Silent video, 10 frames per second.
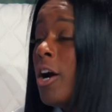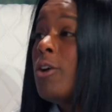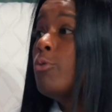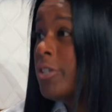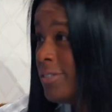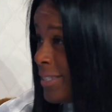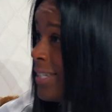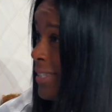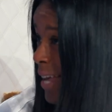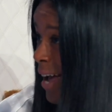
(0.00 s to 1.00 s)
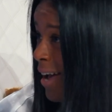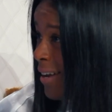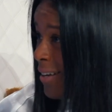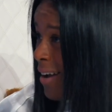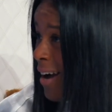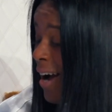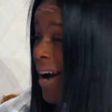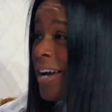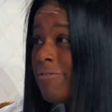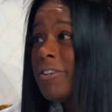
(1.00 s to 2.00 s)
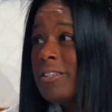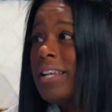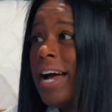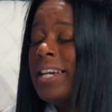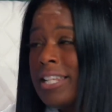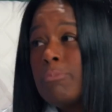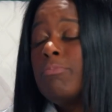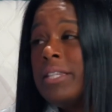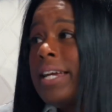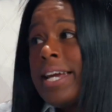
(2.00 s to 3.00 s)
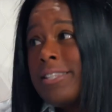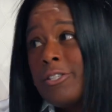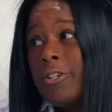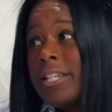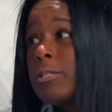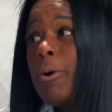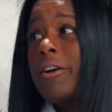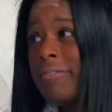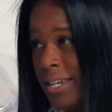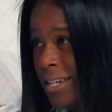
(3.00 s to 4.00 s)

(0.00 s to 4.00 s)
our world sees that, mm-hmm. I feel like it's the answer, it's part of the